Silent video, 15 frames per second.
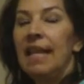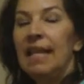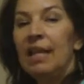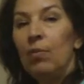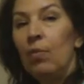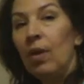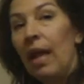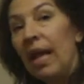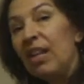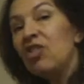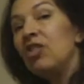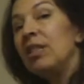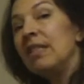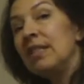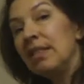and it will
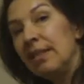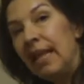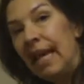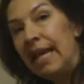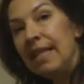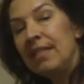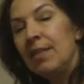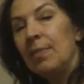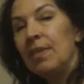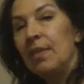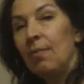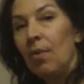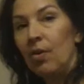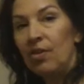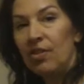actually delay some of
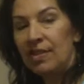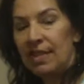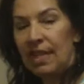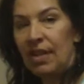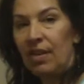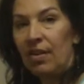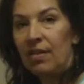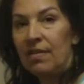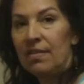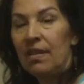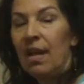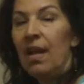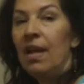the motor skills,